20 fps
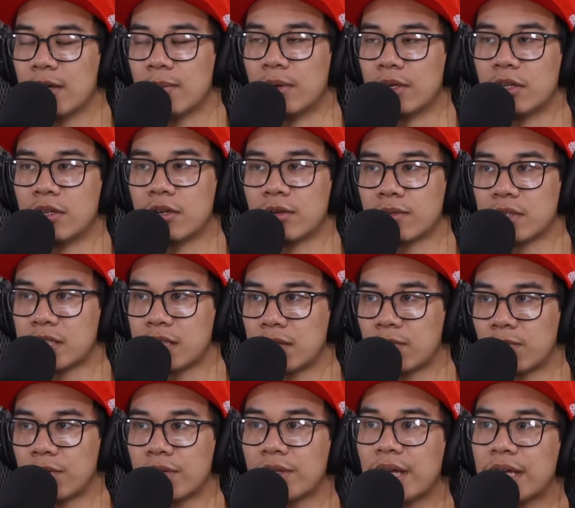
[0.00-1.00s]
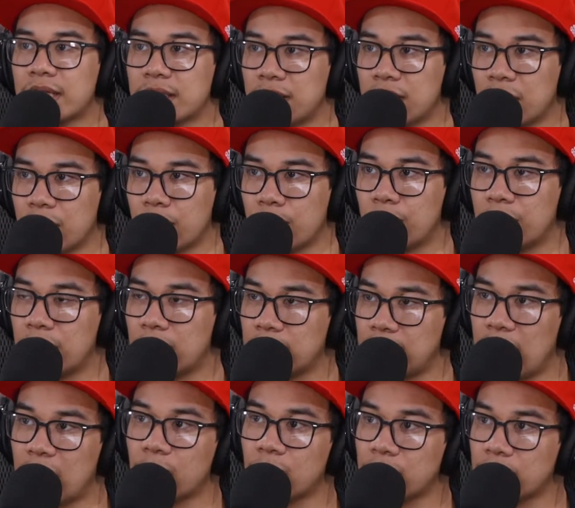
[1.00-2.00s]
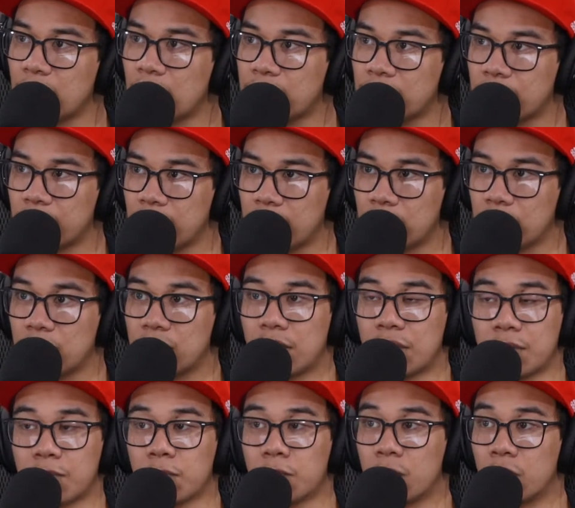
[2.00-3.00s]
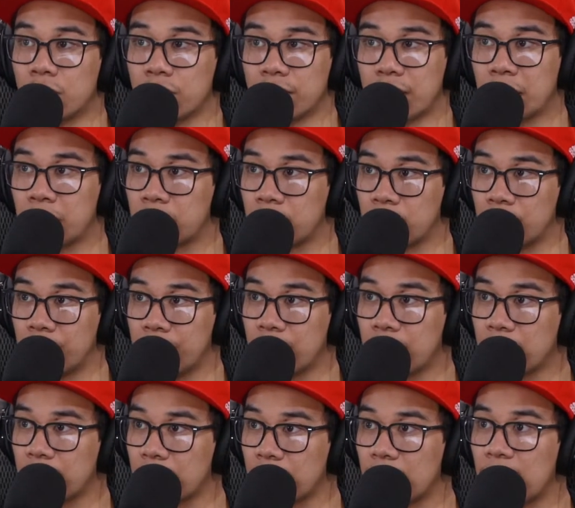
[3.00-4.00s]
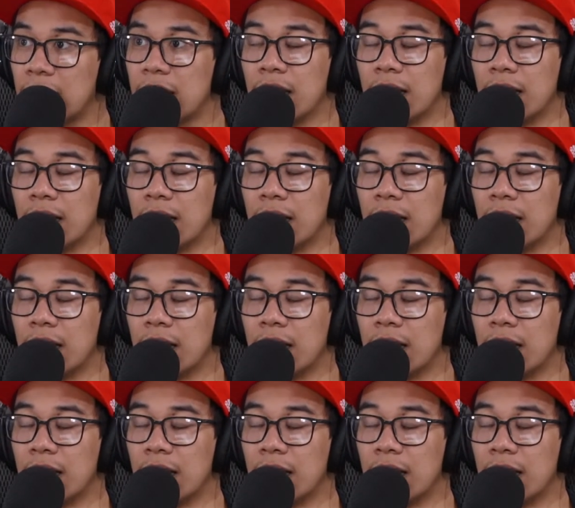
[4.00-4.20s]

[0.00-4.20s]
But you don't realize, you know, when the camera's off or whatever, they're working really hard.